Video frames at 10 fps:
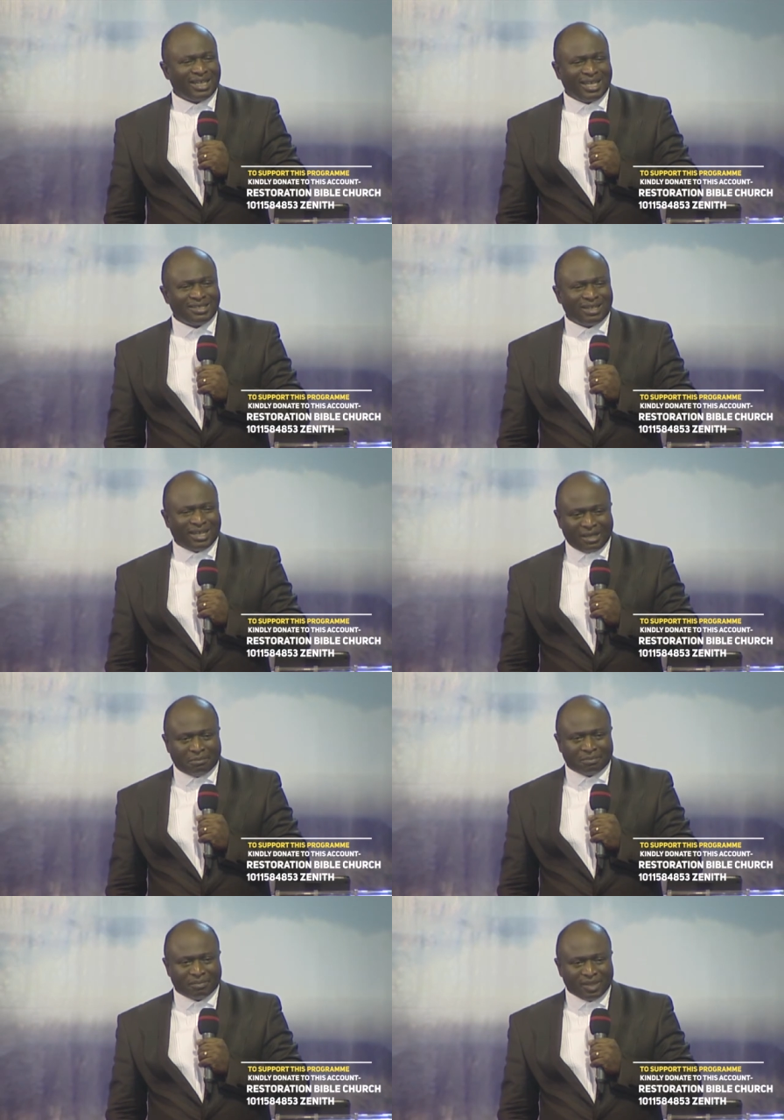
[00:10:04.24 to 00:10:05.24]
against the
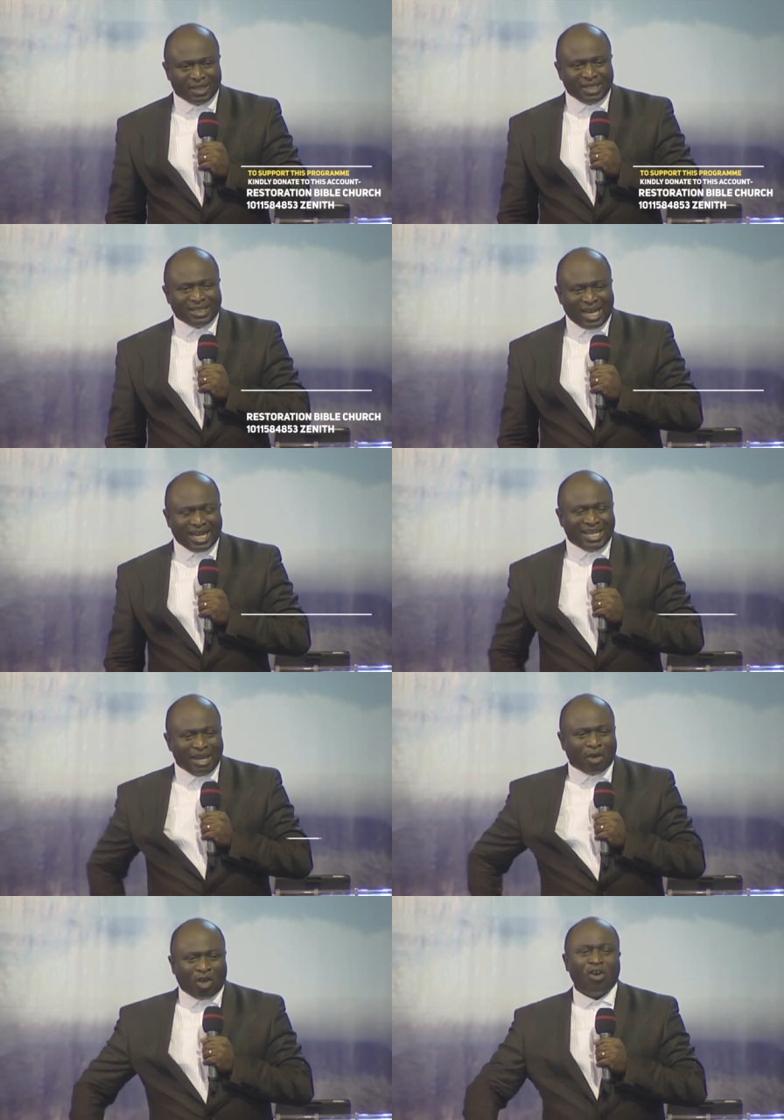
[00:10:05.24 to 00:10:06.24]
name. That
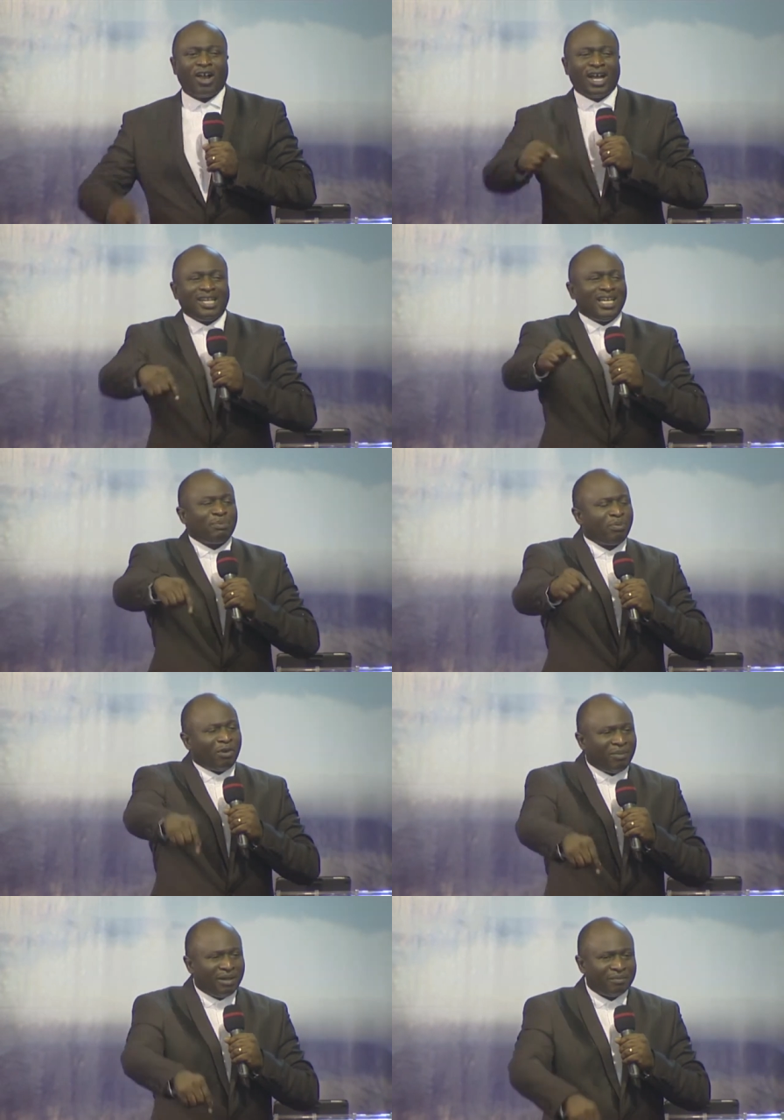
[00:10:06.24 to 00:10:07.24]
name conquered that
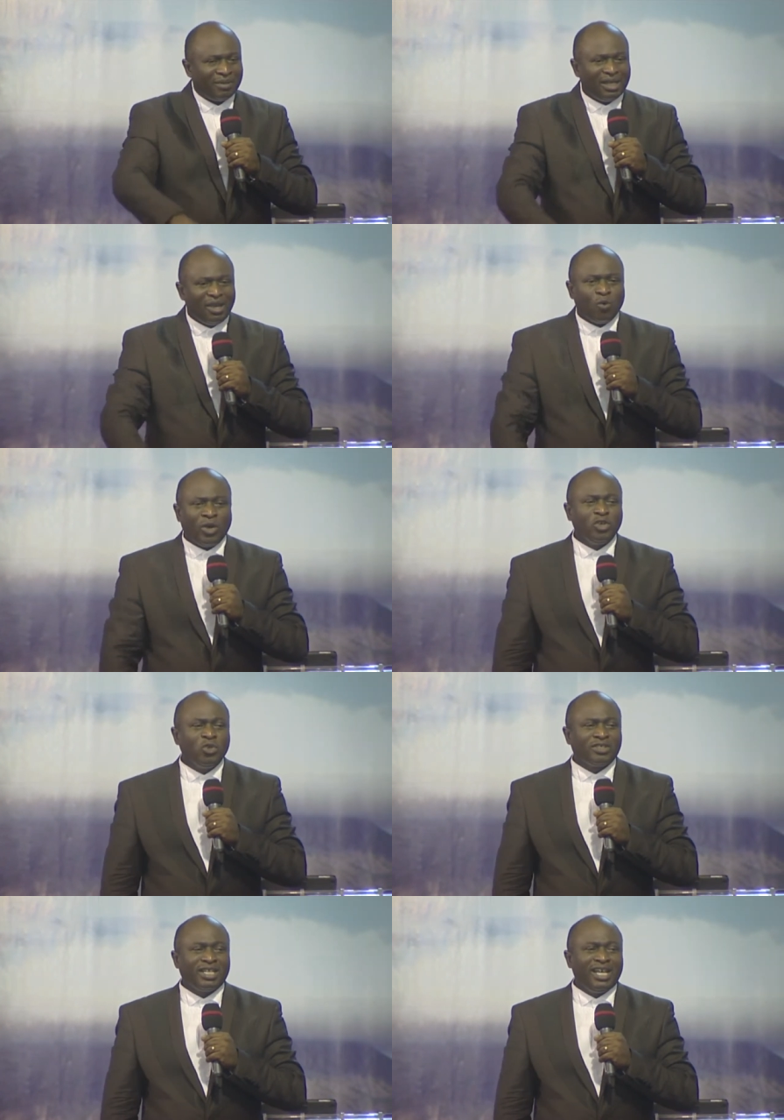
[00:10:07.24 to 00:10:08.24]
problem. When you
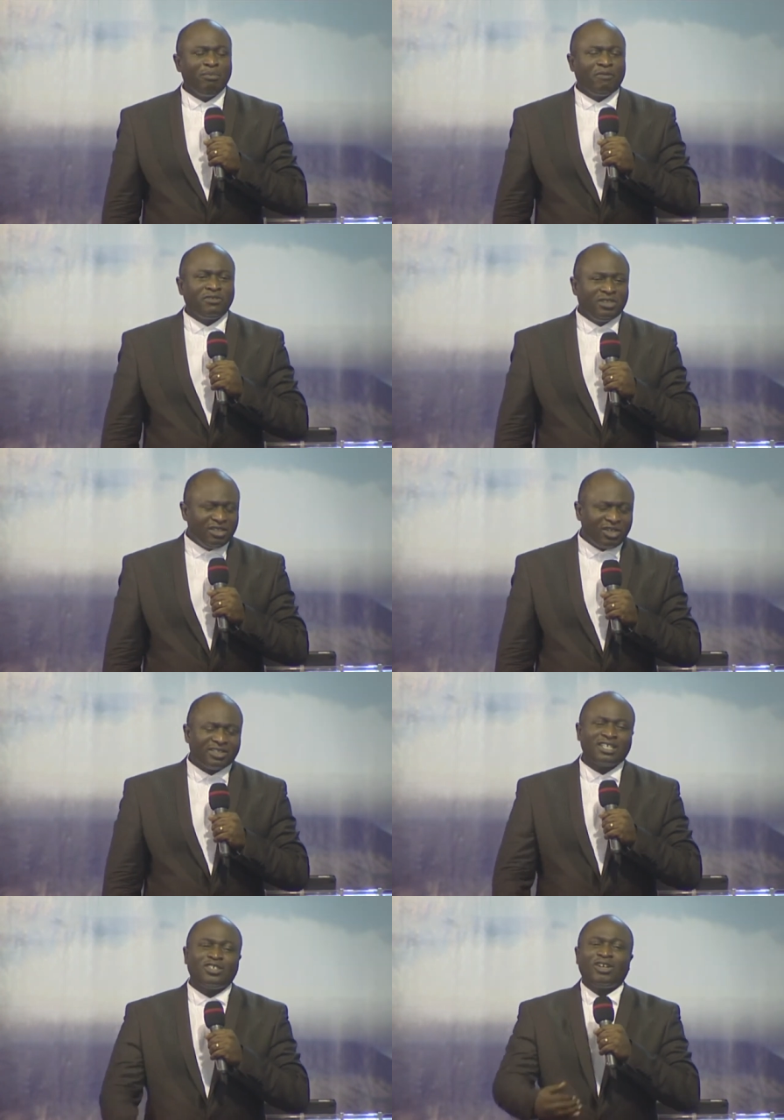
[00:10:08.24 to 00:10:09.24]
use the name of Jesus,
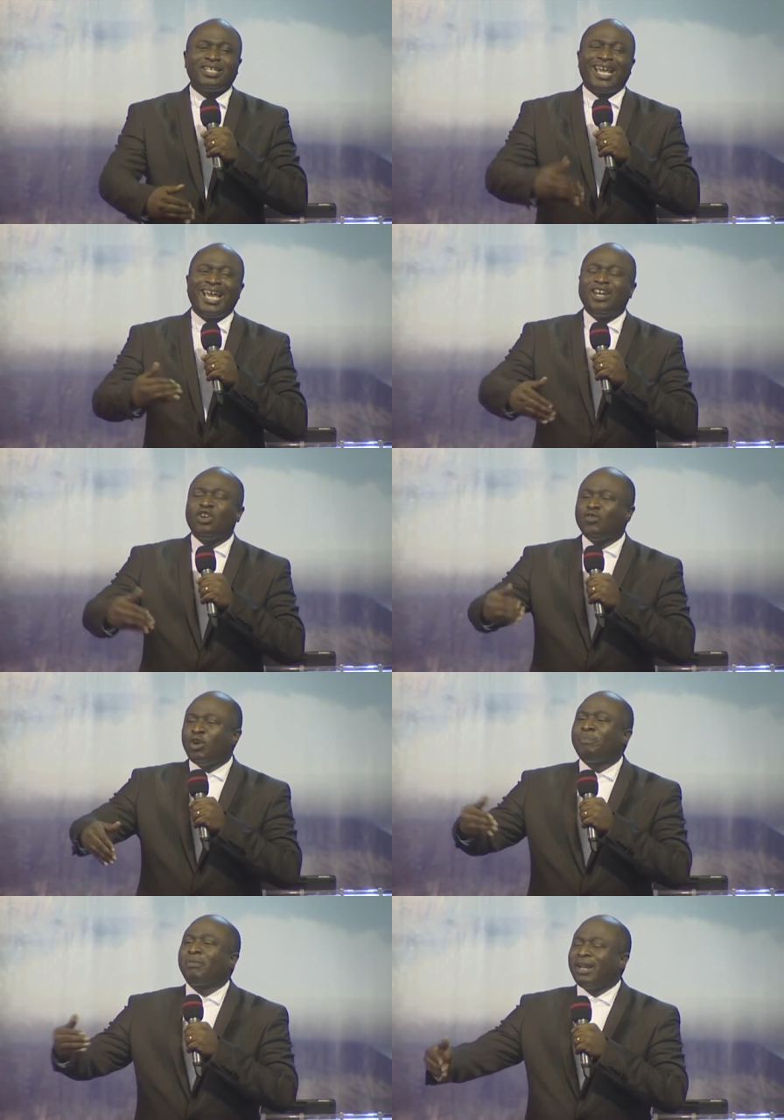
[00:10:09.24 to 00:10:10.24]
it's not the end of
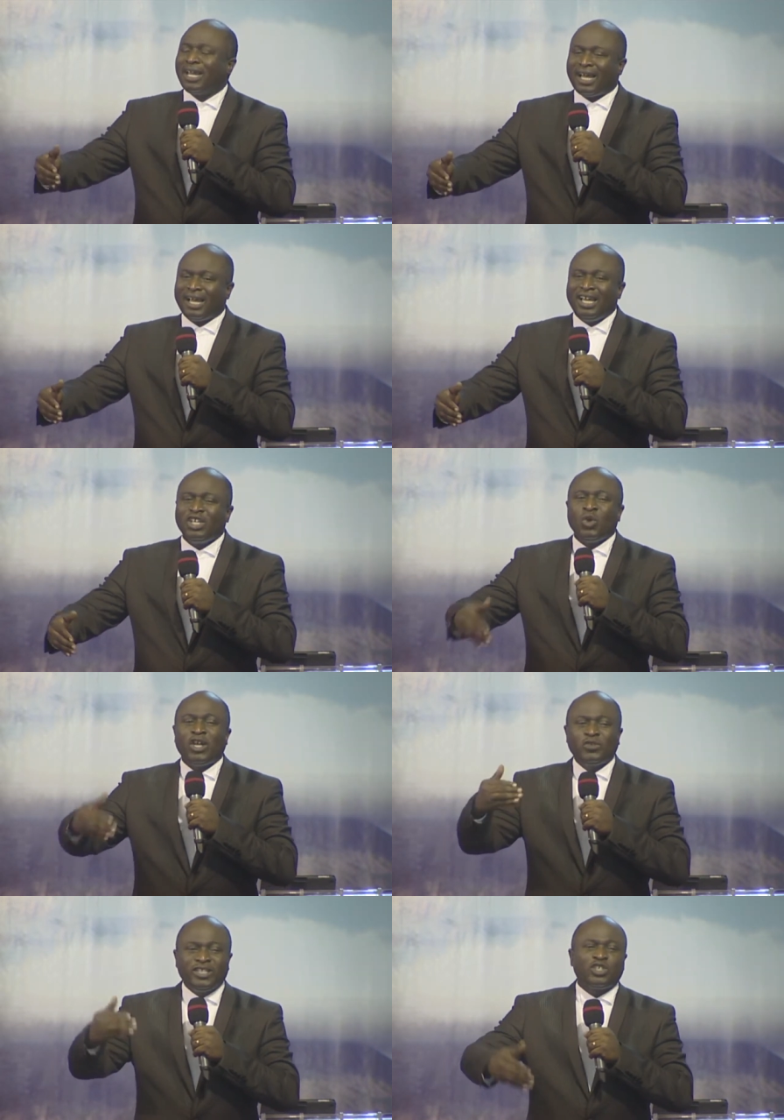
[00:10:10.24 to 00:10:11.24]
your prayer. You are
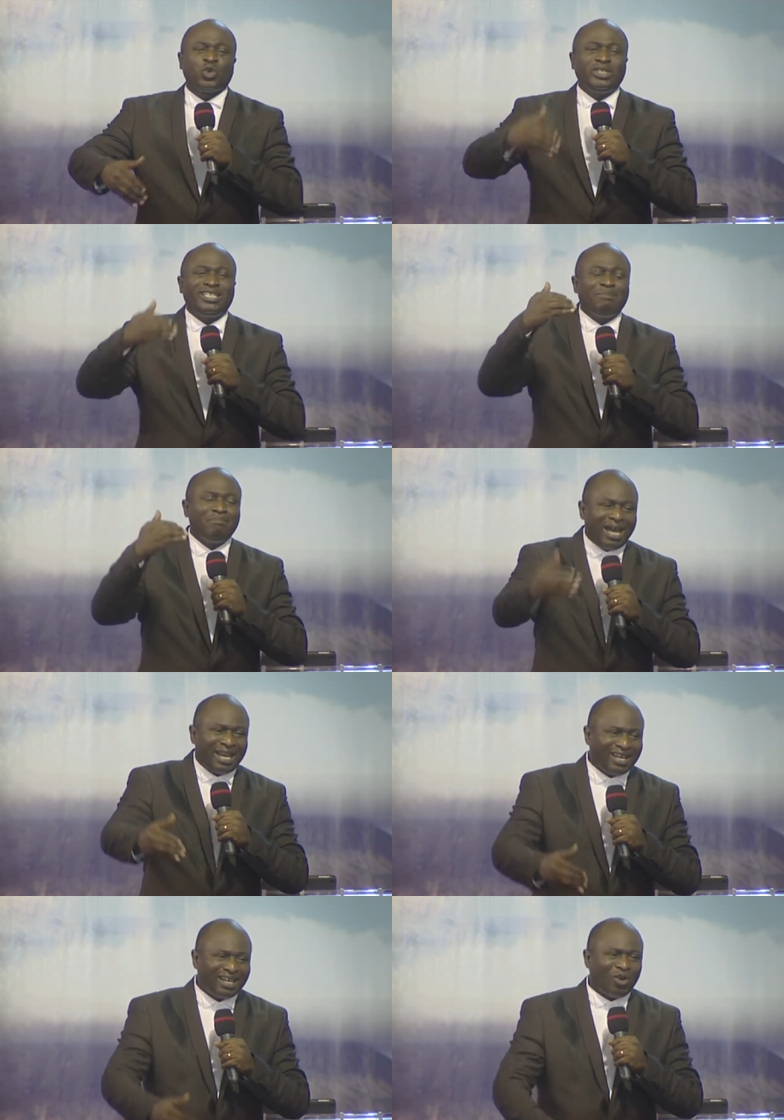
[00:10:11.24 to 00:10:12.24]
using it to
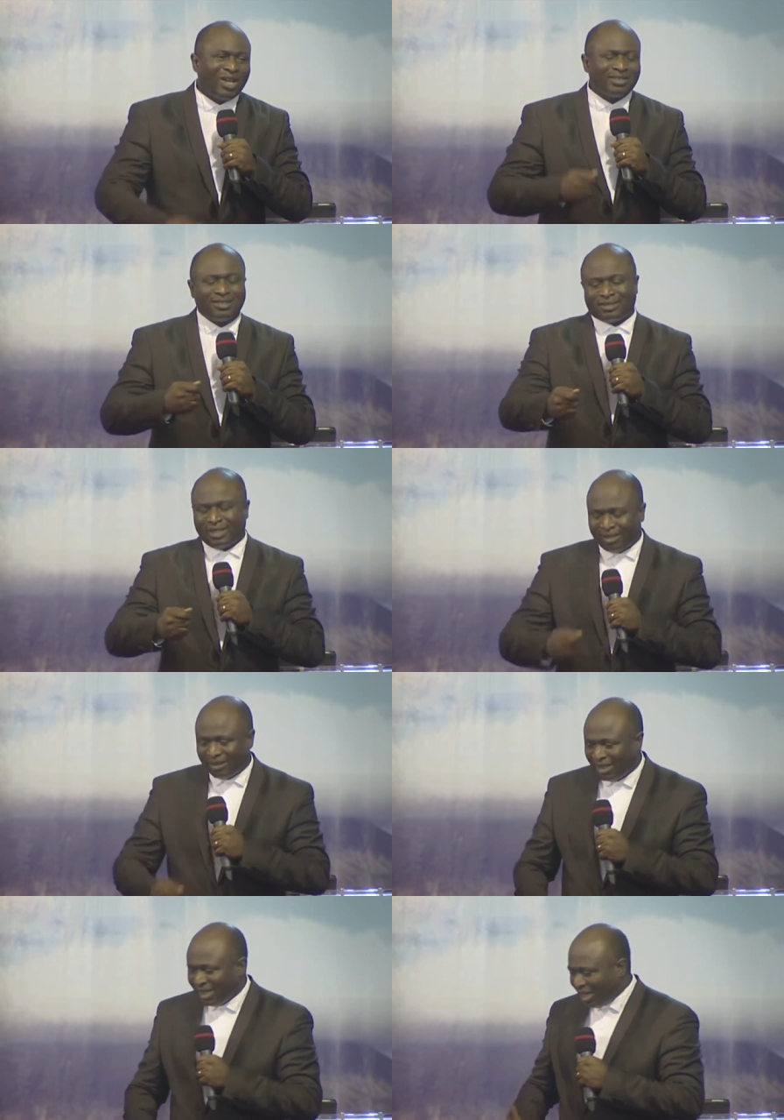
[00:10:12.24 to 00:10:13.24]
demand or as a seal.
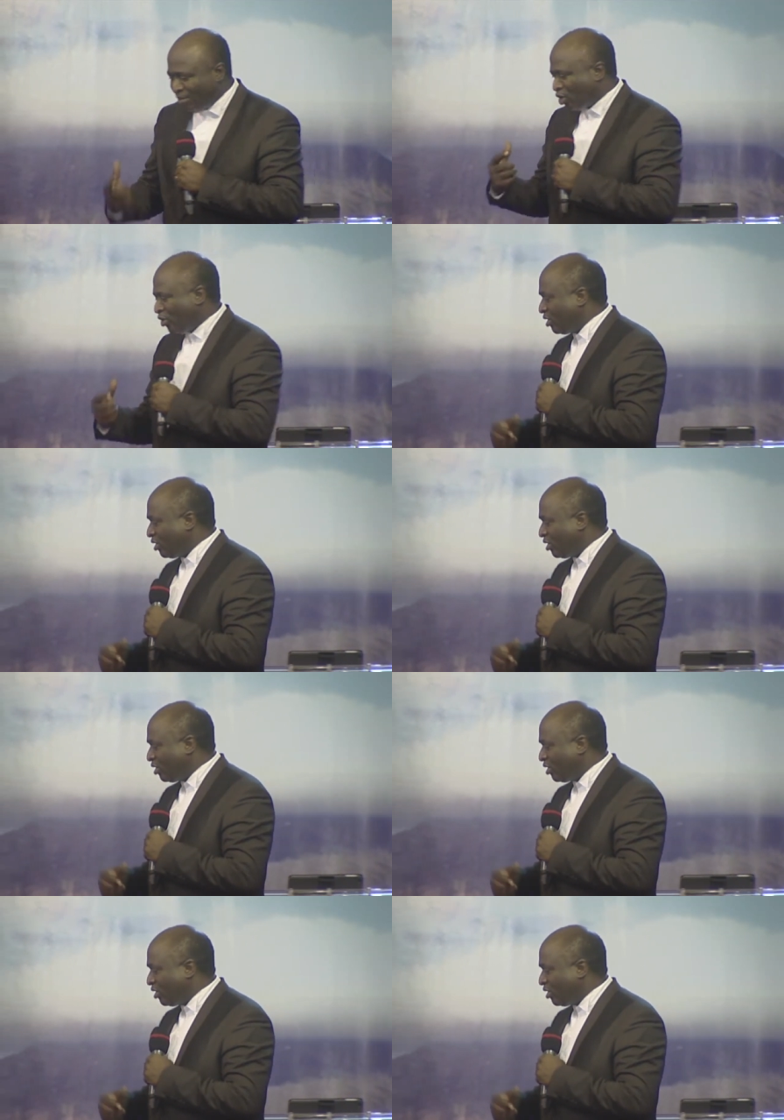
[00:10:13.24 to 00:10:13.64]
Let me show you